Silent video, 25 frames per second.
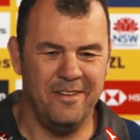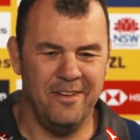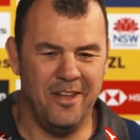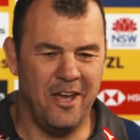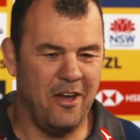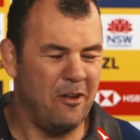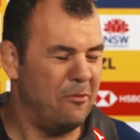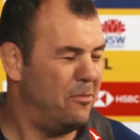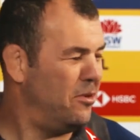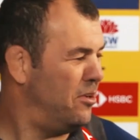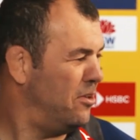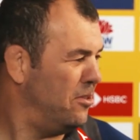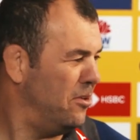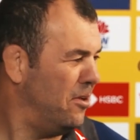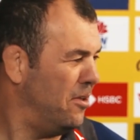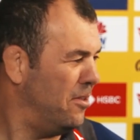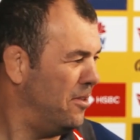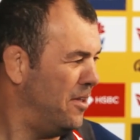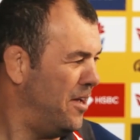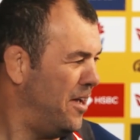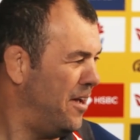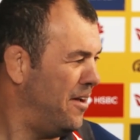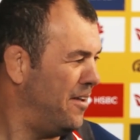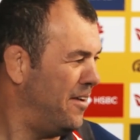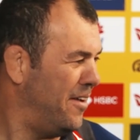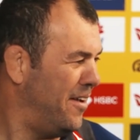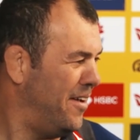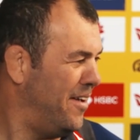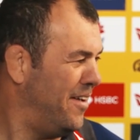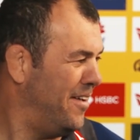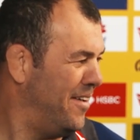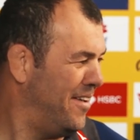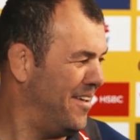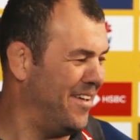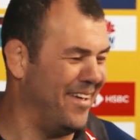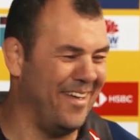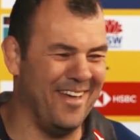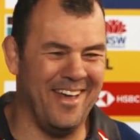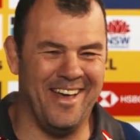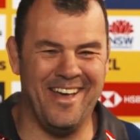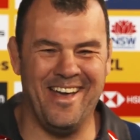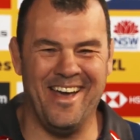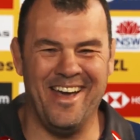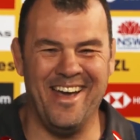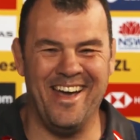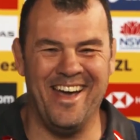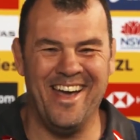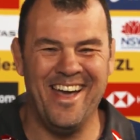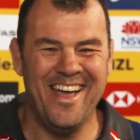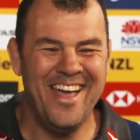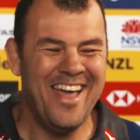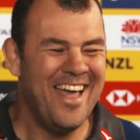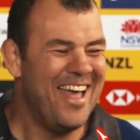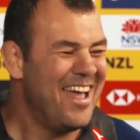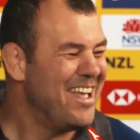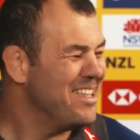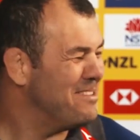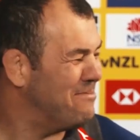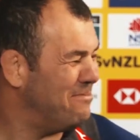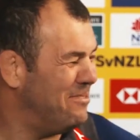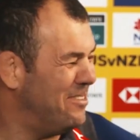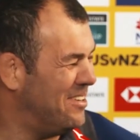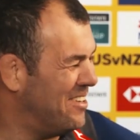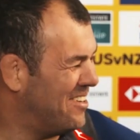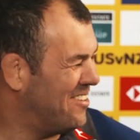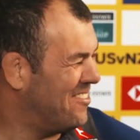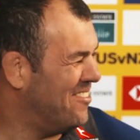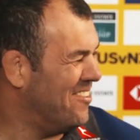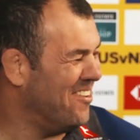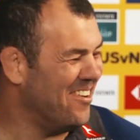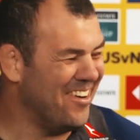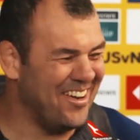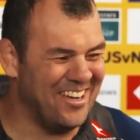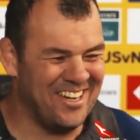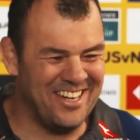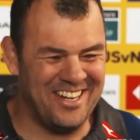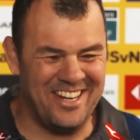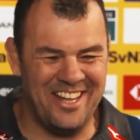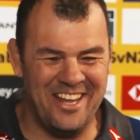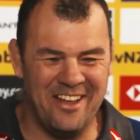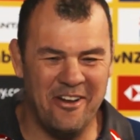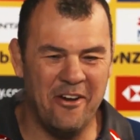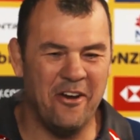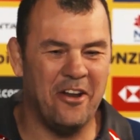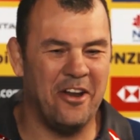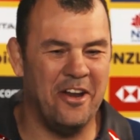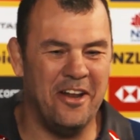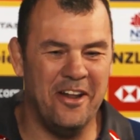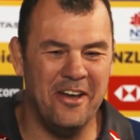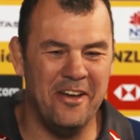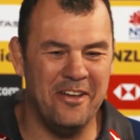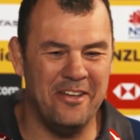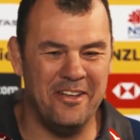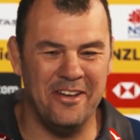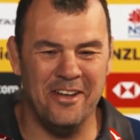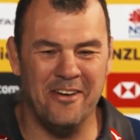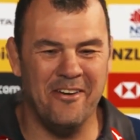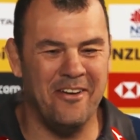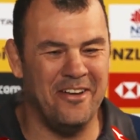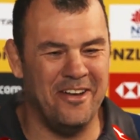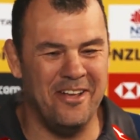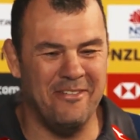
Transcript: No, it'll be a lot louder. It's pretty quiet in here. I don't know, you know, I